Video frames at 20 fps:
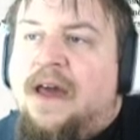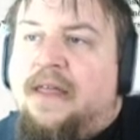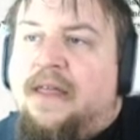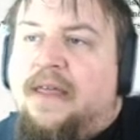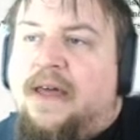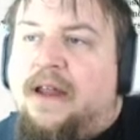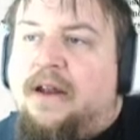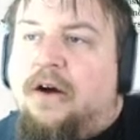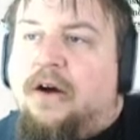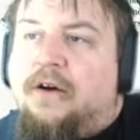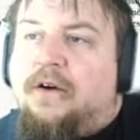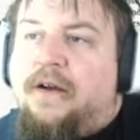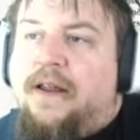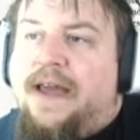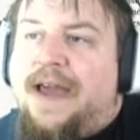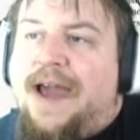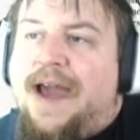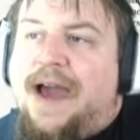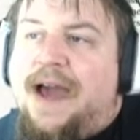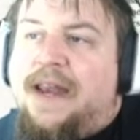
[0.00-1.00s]
that already
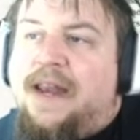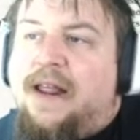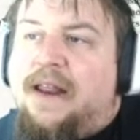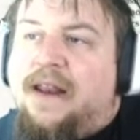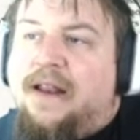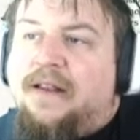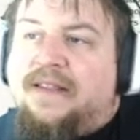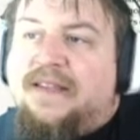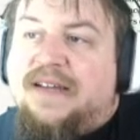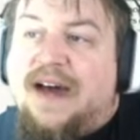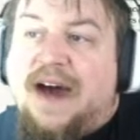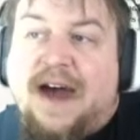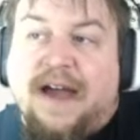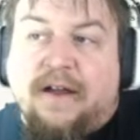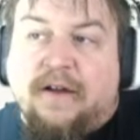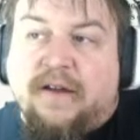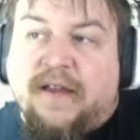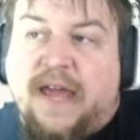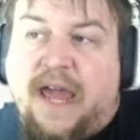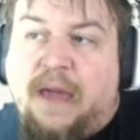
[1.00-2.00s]
had an
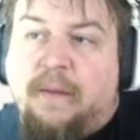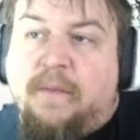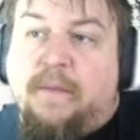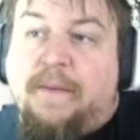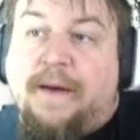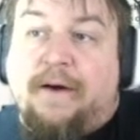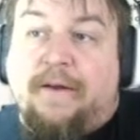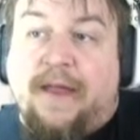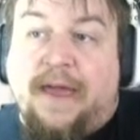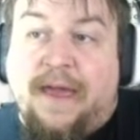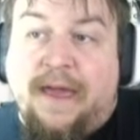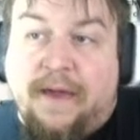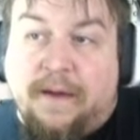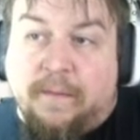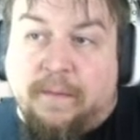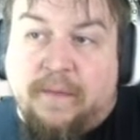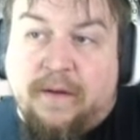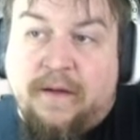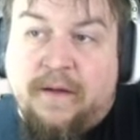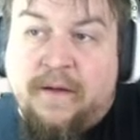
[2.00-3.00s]
entire game about
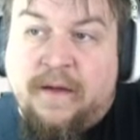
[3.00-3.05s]
him